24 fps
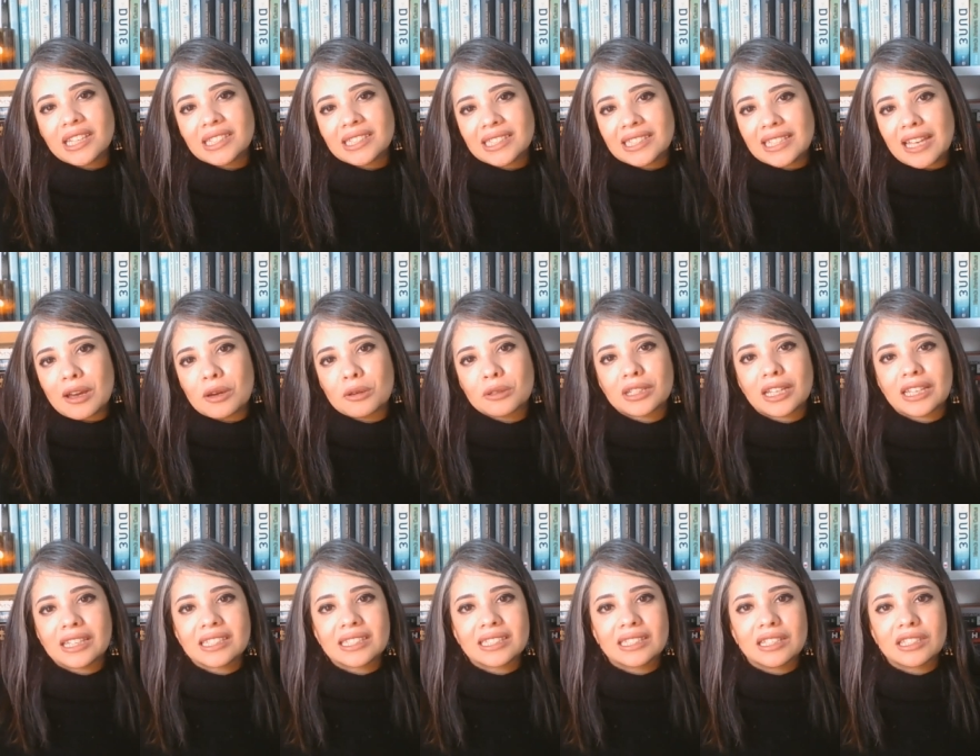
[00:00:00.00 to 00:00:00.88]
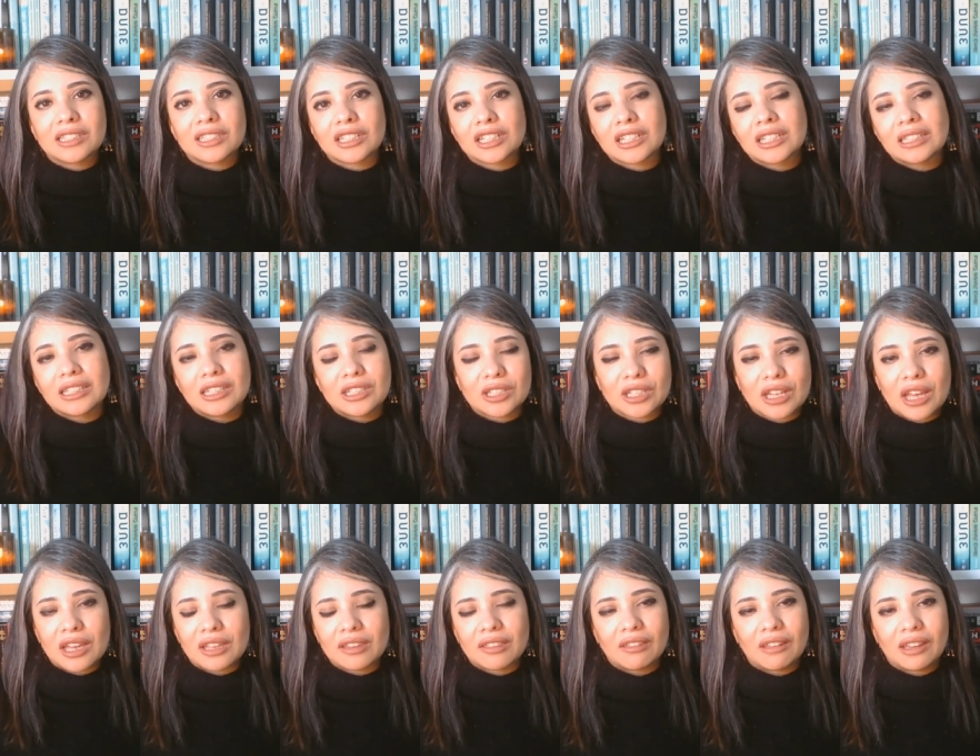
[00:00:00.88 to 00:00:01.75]
sound like such a
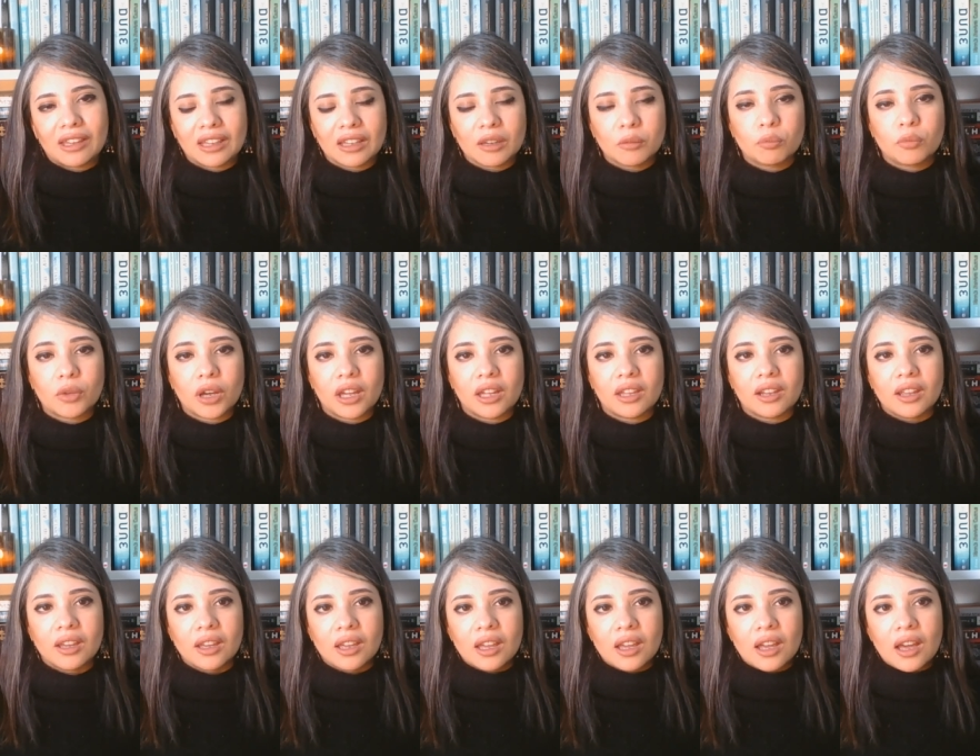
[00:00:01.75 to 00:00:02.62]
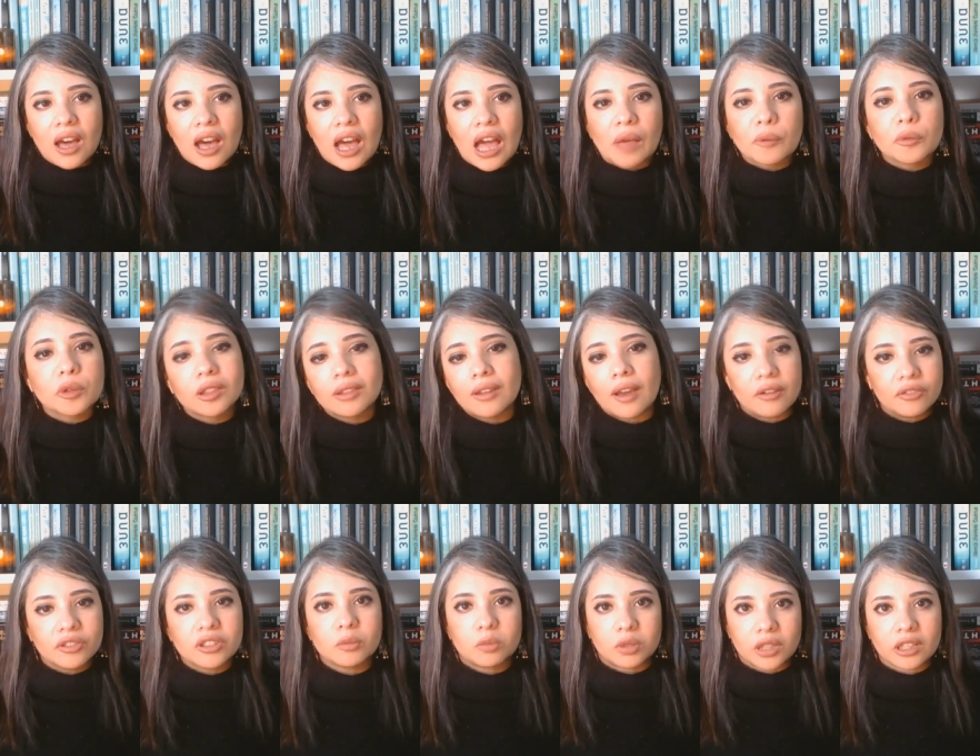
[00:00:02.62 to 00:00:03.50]
cliche thing, but I would love
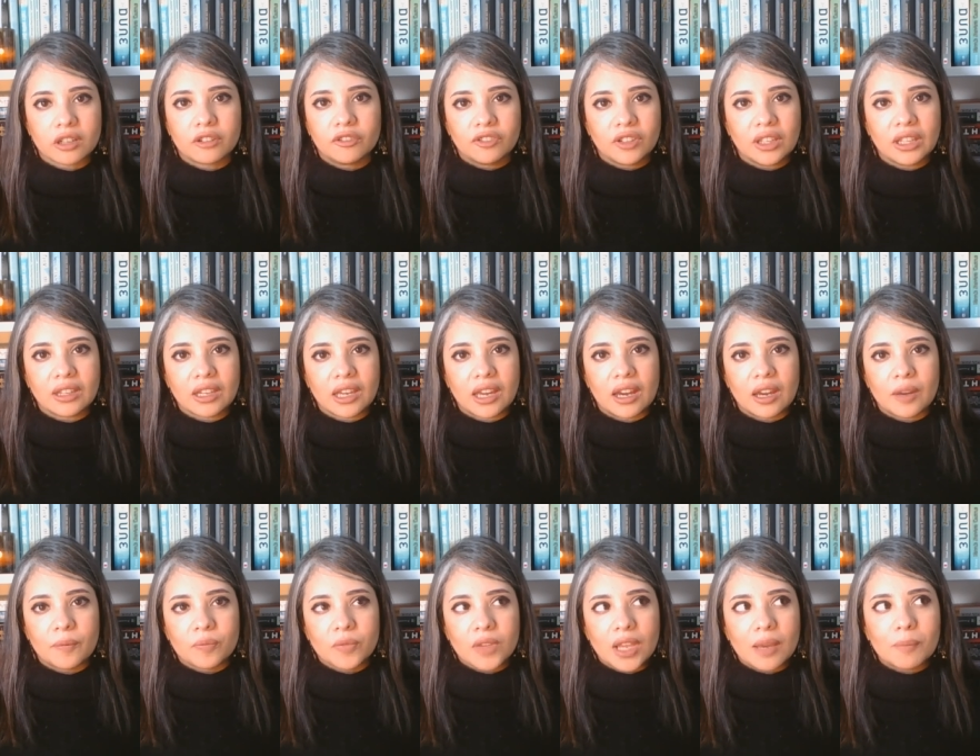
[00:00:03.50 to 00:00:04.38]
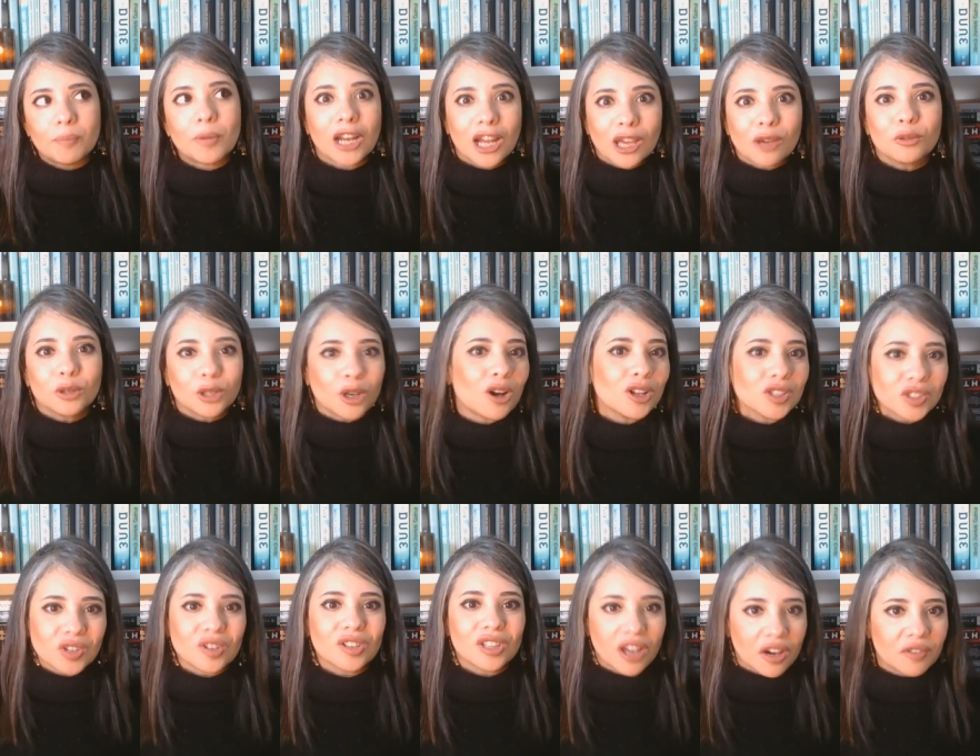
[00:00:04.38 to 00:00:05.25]
to play Ophelia. But I would
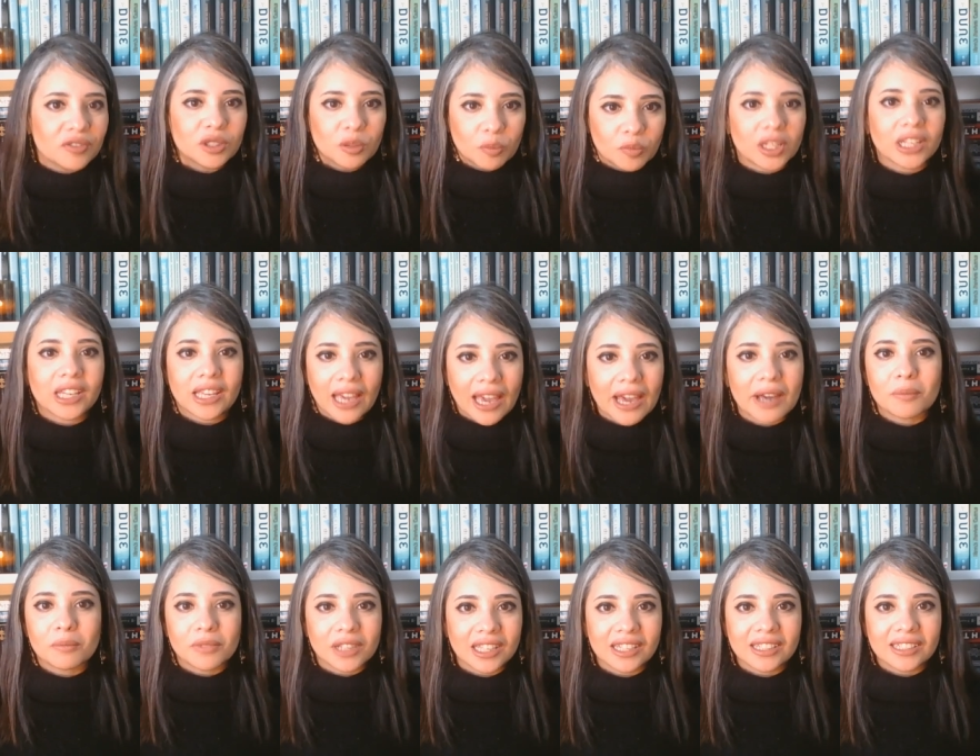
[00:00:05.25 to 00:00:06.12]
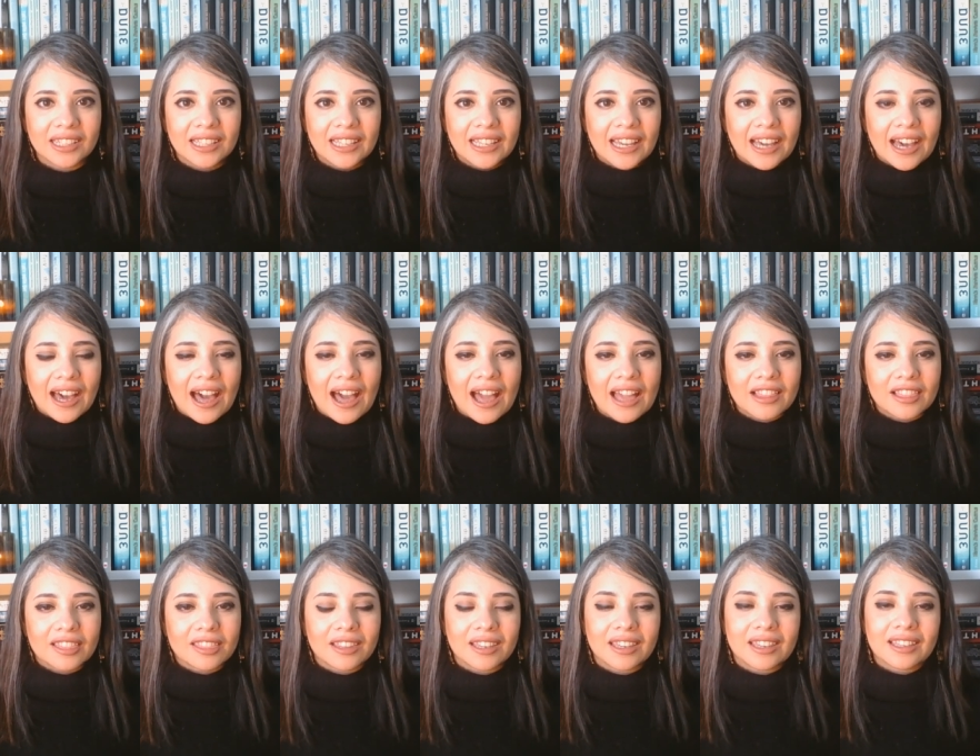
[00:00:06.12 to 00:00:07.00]
also love to play Hamlet. I
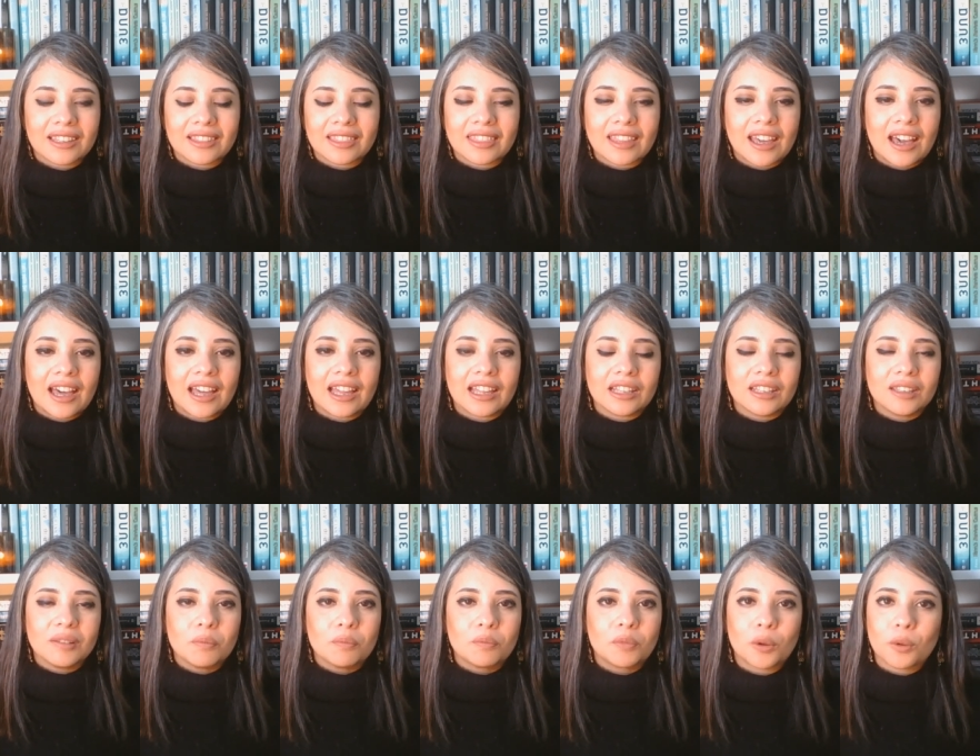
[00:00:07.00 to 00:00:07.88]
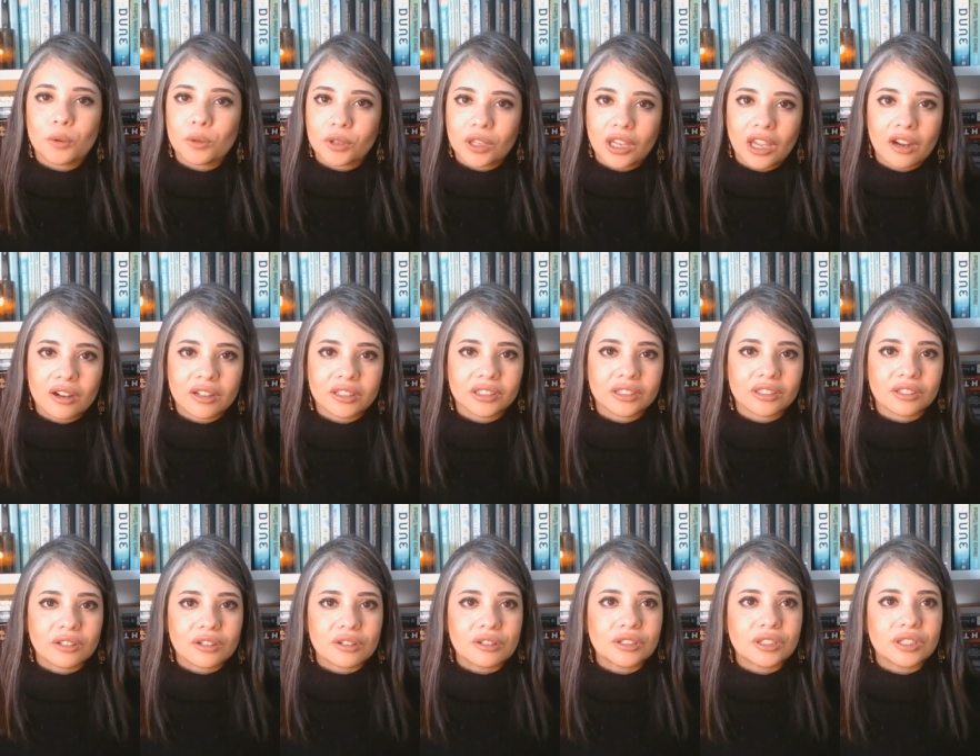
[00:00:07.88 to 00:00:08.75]
think that both
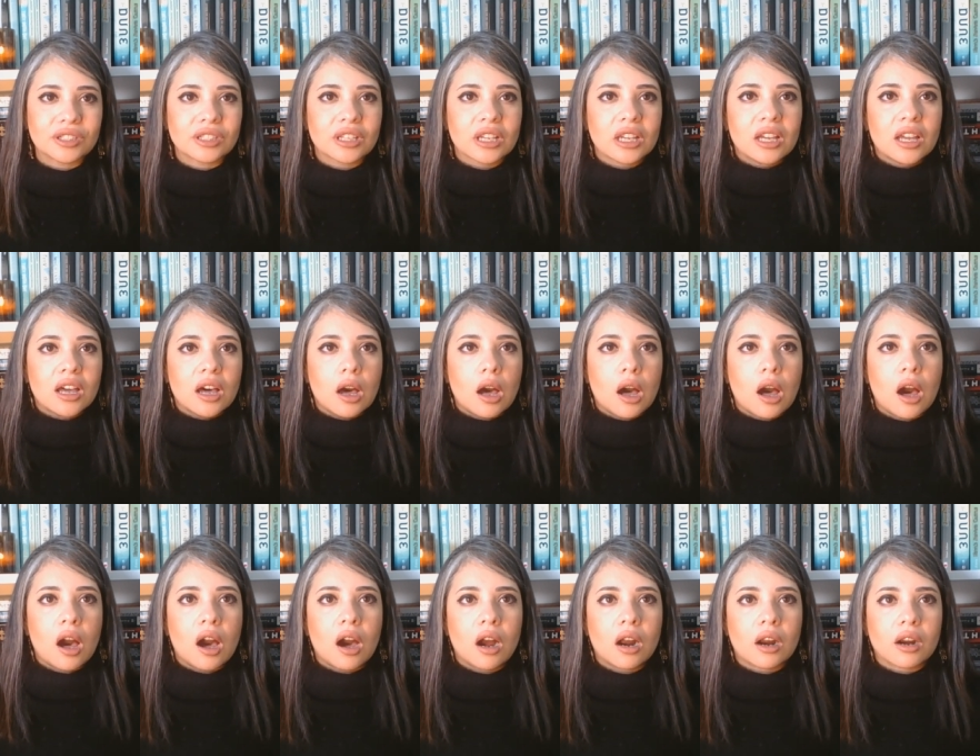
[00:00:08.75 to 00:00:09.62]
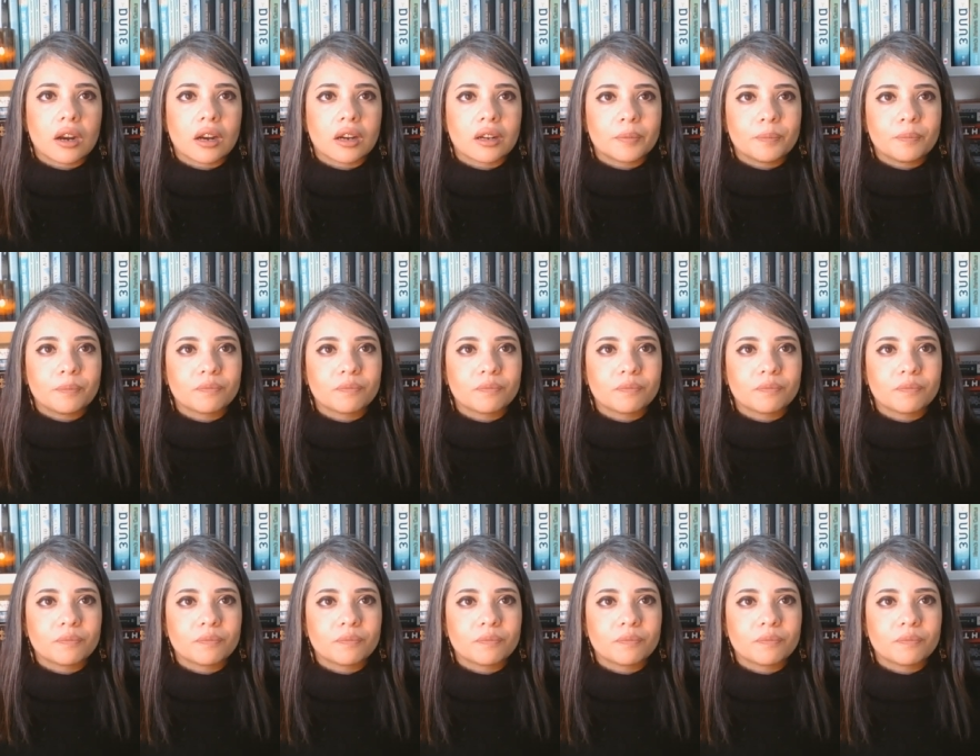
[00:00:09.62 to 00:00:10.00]
characters are